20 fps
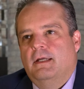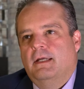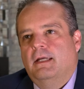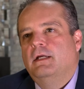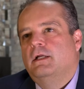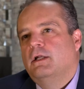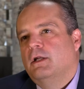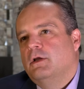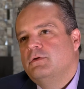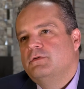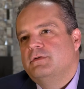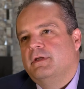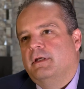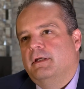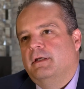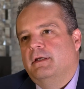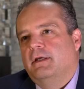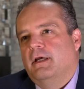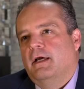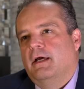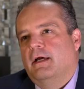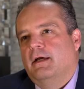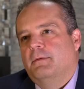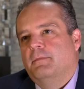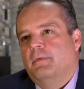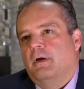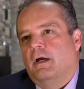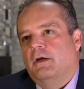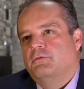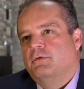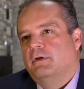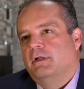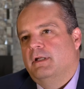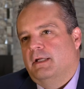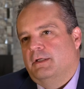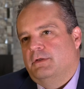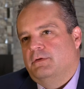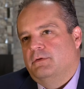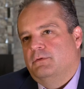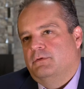In closing, I'd really
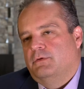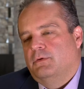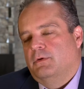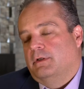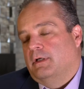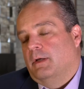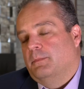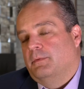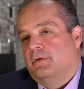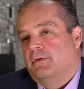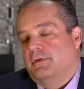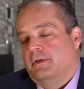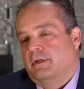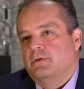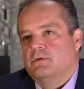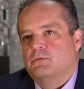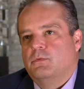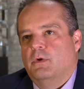like to do a couple of things.